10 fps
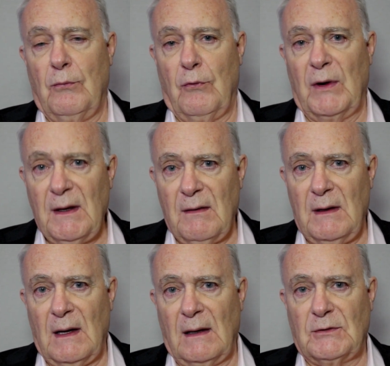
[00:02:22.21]
bring
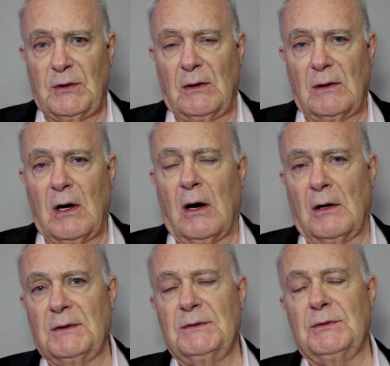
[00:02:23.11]
the electrical
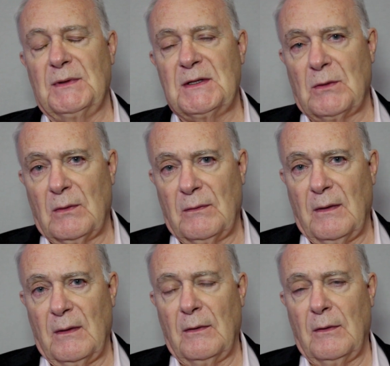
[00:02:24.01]
car to resolve